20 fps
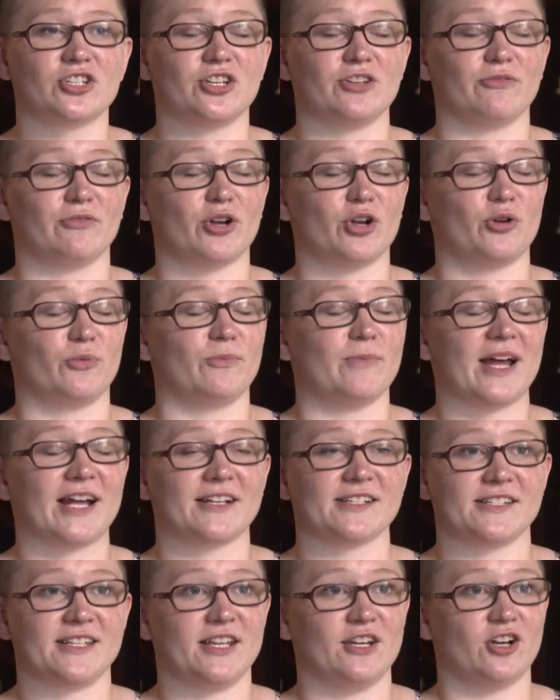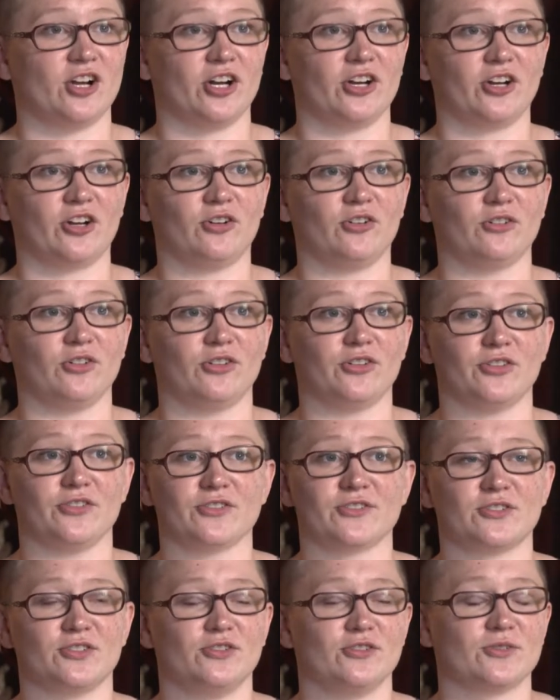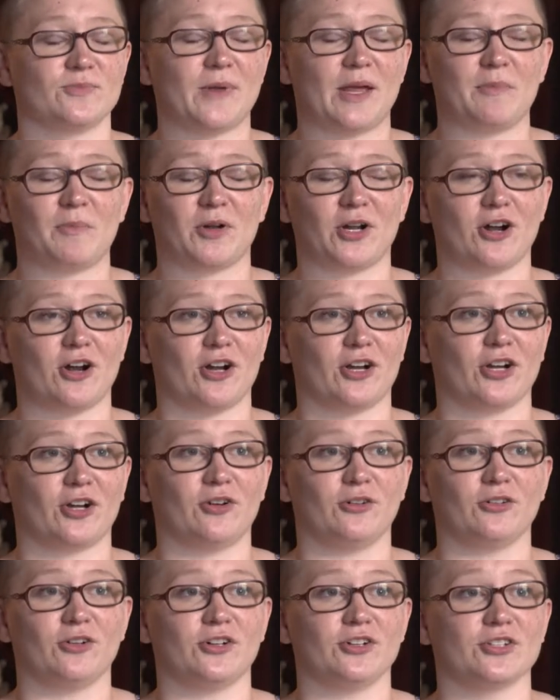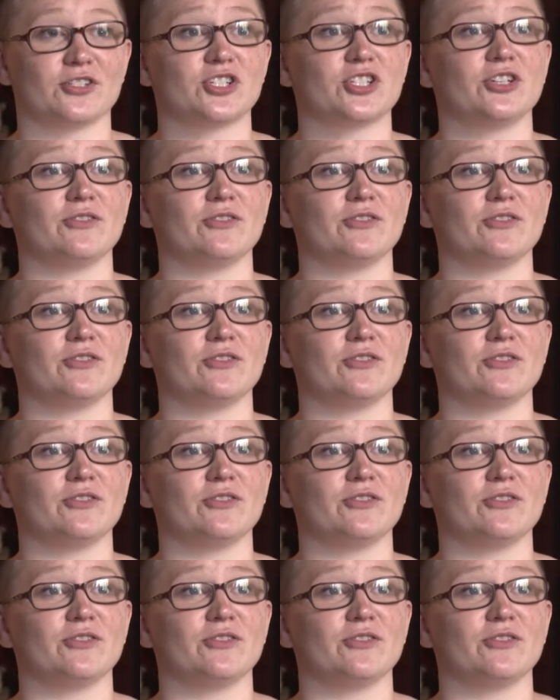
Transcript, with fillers: She wrote magazine articles, newspaper articles.